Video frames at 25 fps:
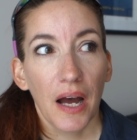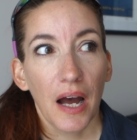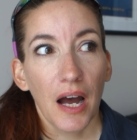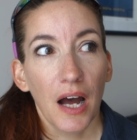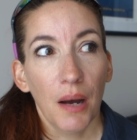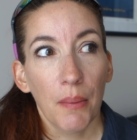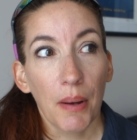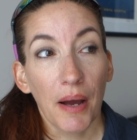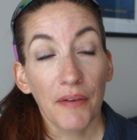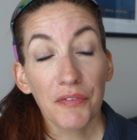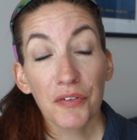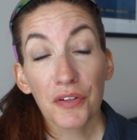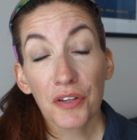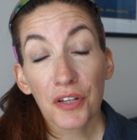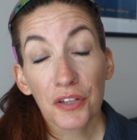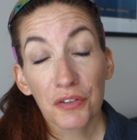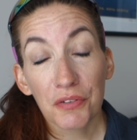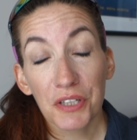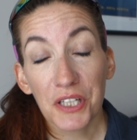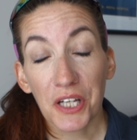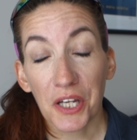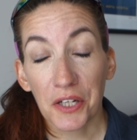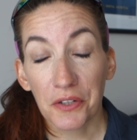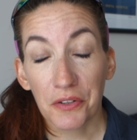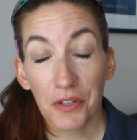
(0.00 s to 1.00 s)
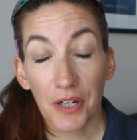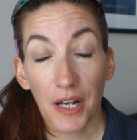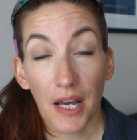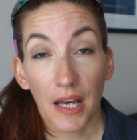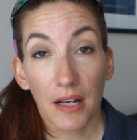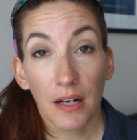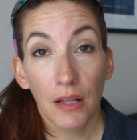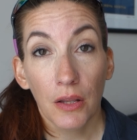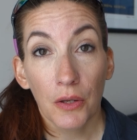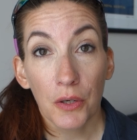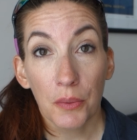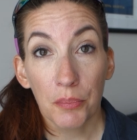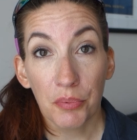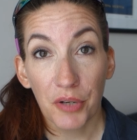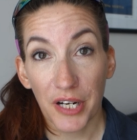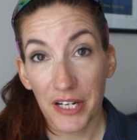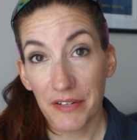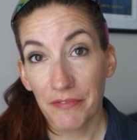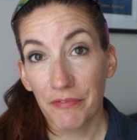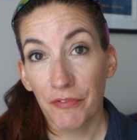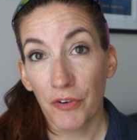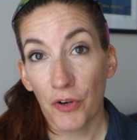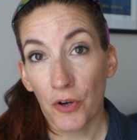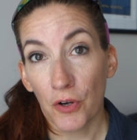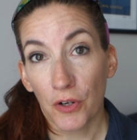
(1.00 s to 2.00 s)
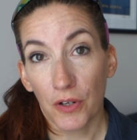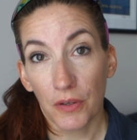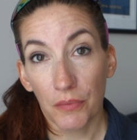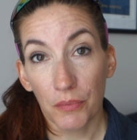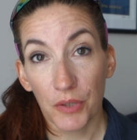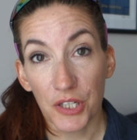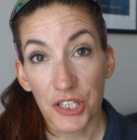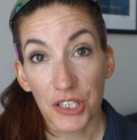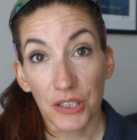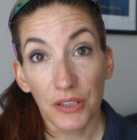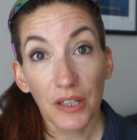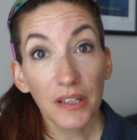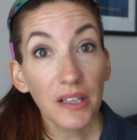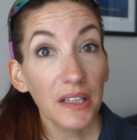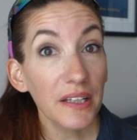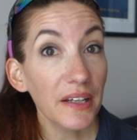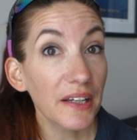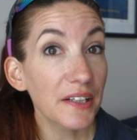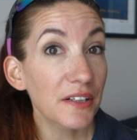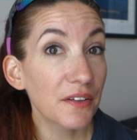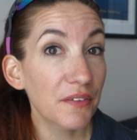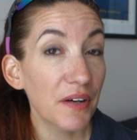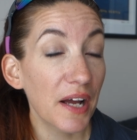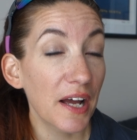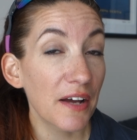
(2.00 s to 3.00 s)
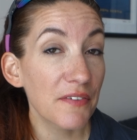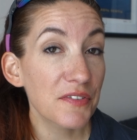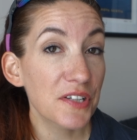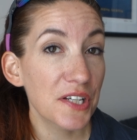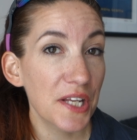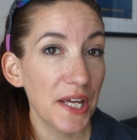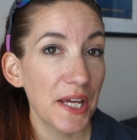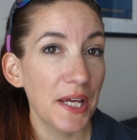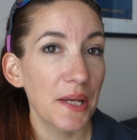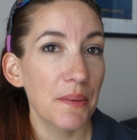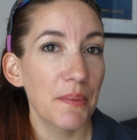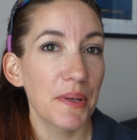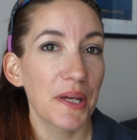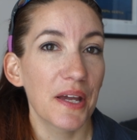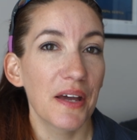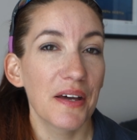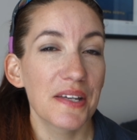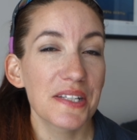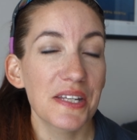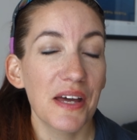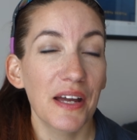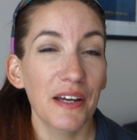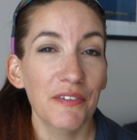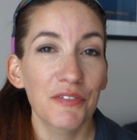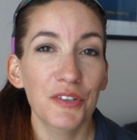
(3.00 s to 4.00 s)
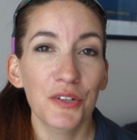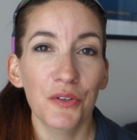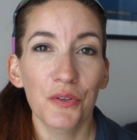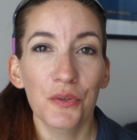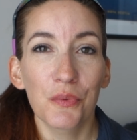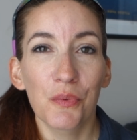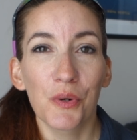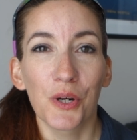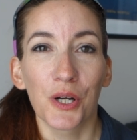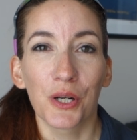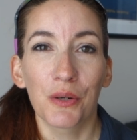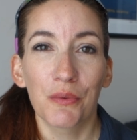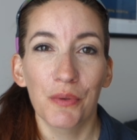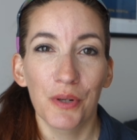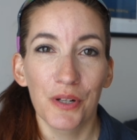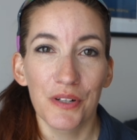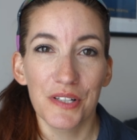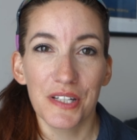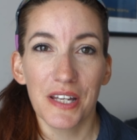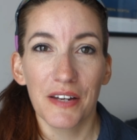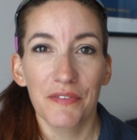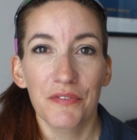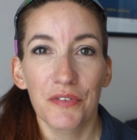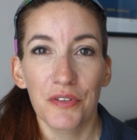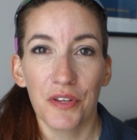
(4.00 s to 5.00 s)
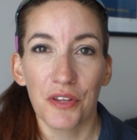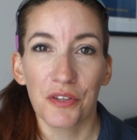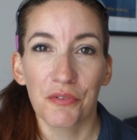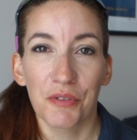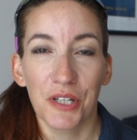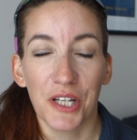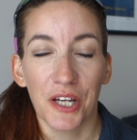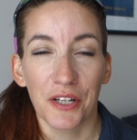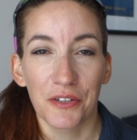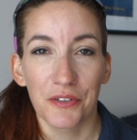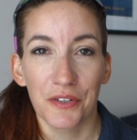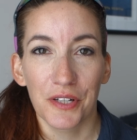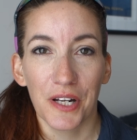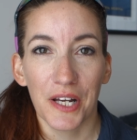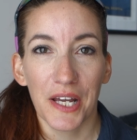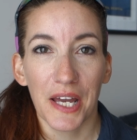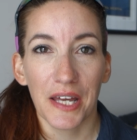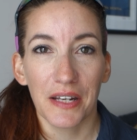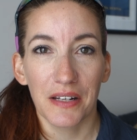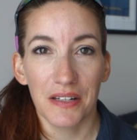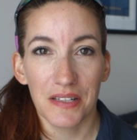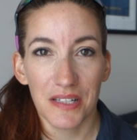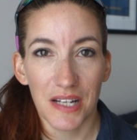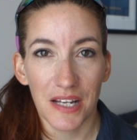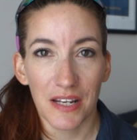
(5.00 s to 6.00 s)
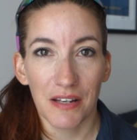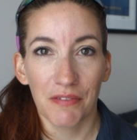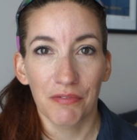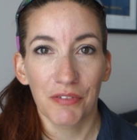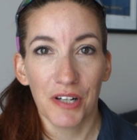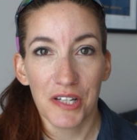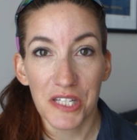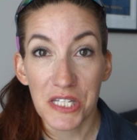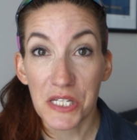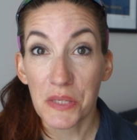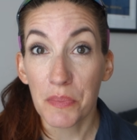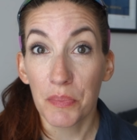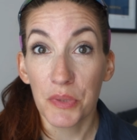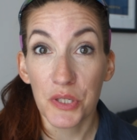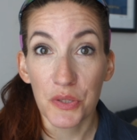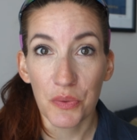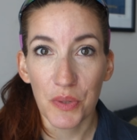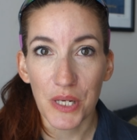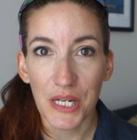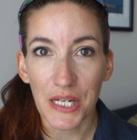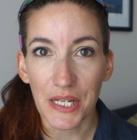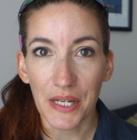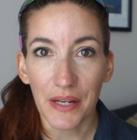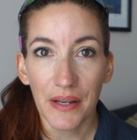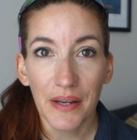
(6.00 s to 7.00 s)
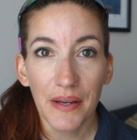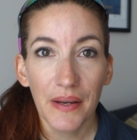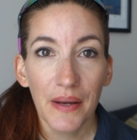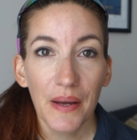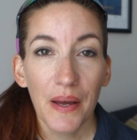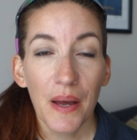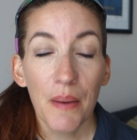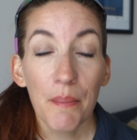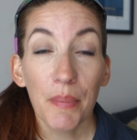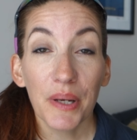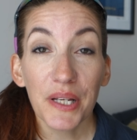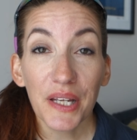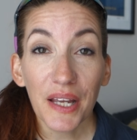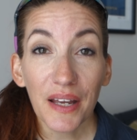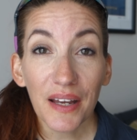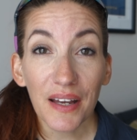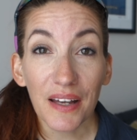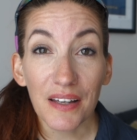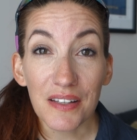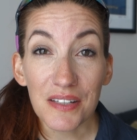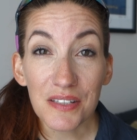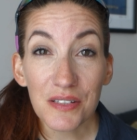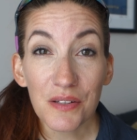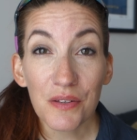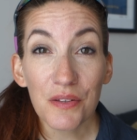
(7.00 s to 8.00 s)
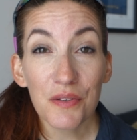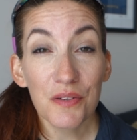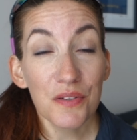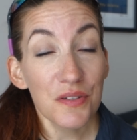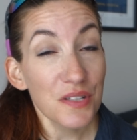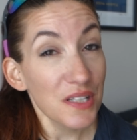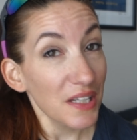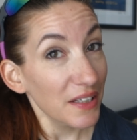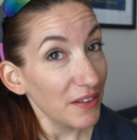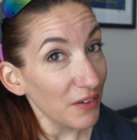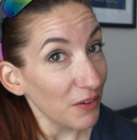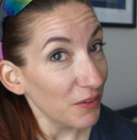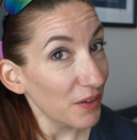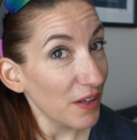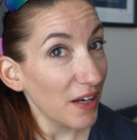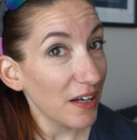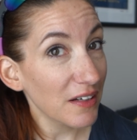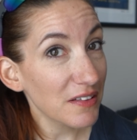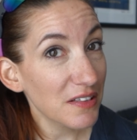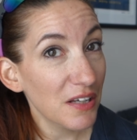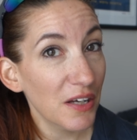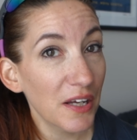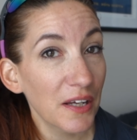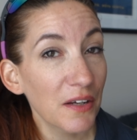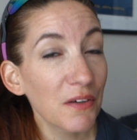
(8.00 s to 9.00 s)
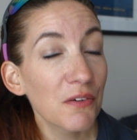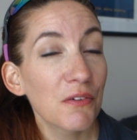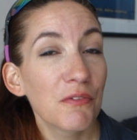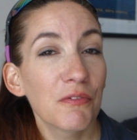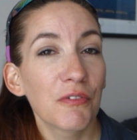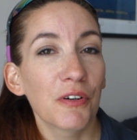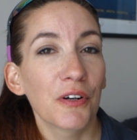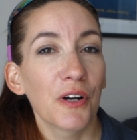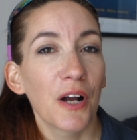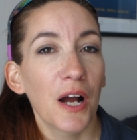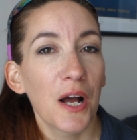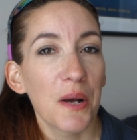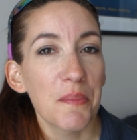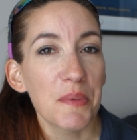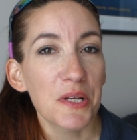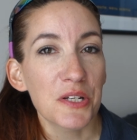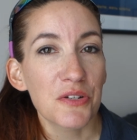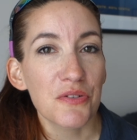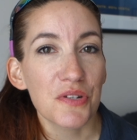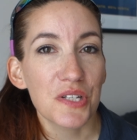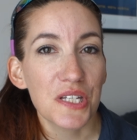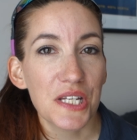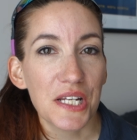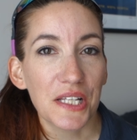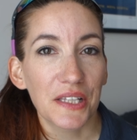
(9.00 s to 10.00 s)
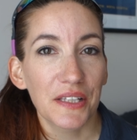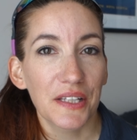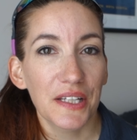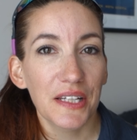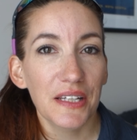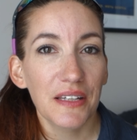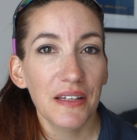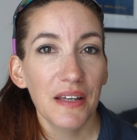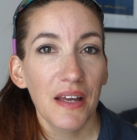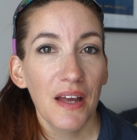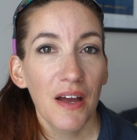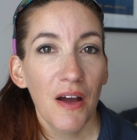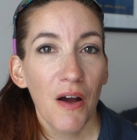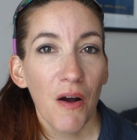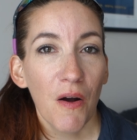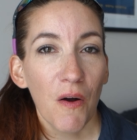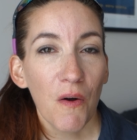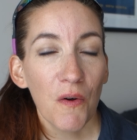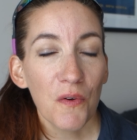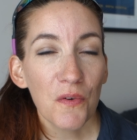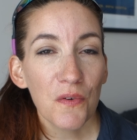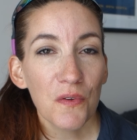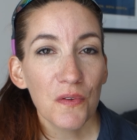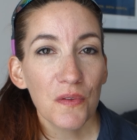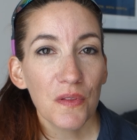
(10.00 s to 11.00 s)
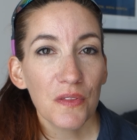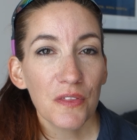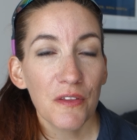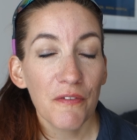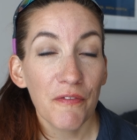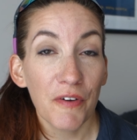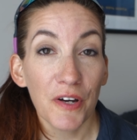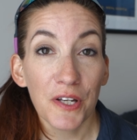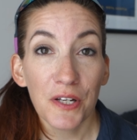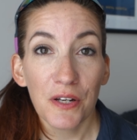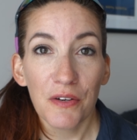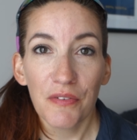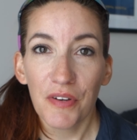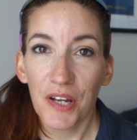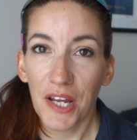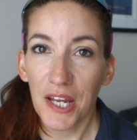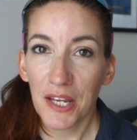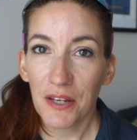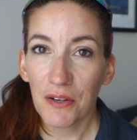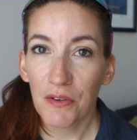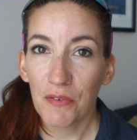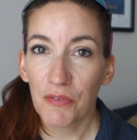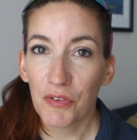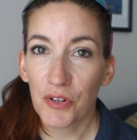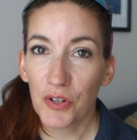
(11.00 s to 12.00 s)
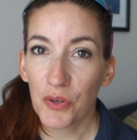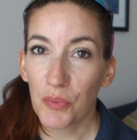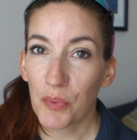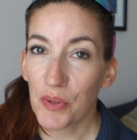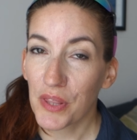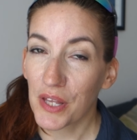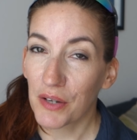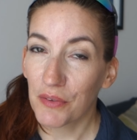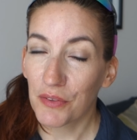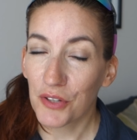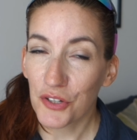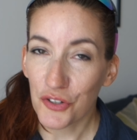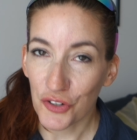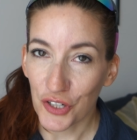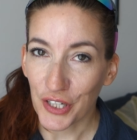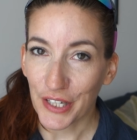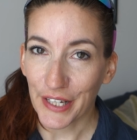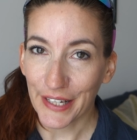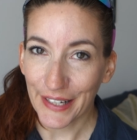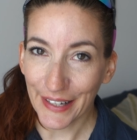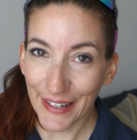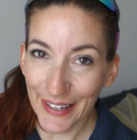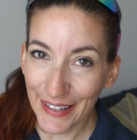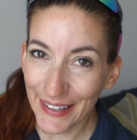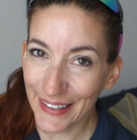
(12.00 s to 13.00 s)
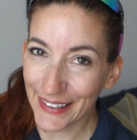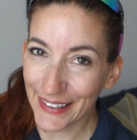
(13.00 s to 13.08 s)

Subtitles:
After the 300, I had a lot of brain fog, which luckily I don't have today because I have to go to work, whereas after the 300, I had a day of rest in between. But yeah, so there's an Audax hangover, interestingly. All the fun of a hangover without the drinking.